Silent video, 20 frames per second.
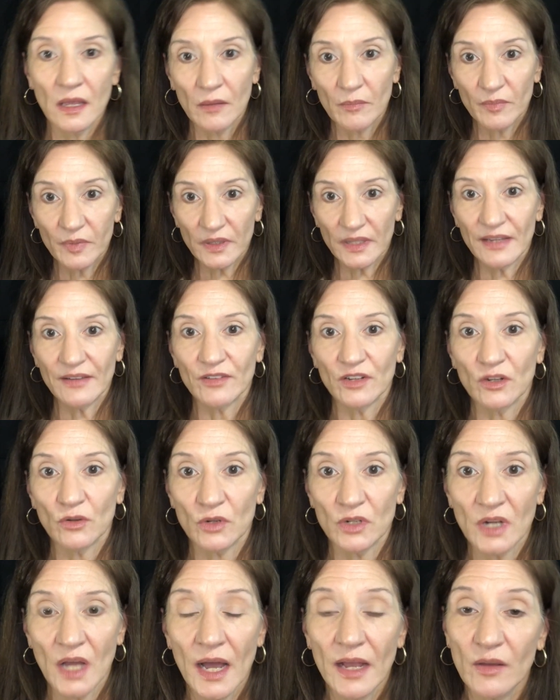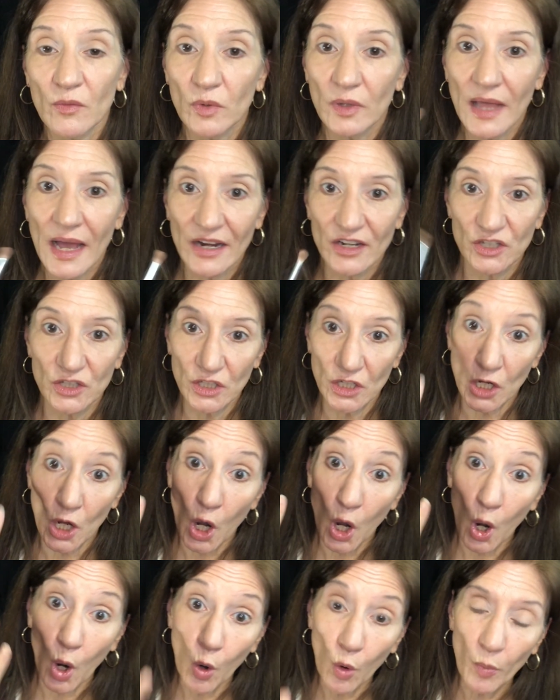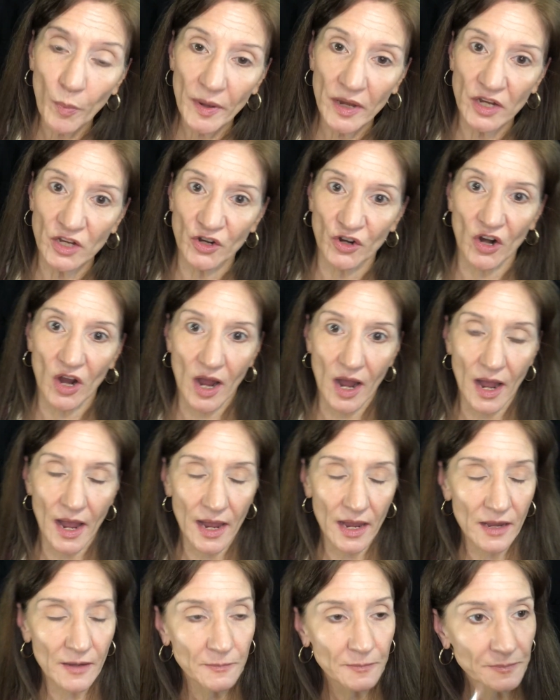believe it or not, it will actually open your eye.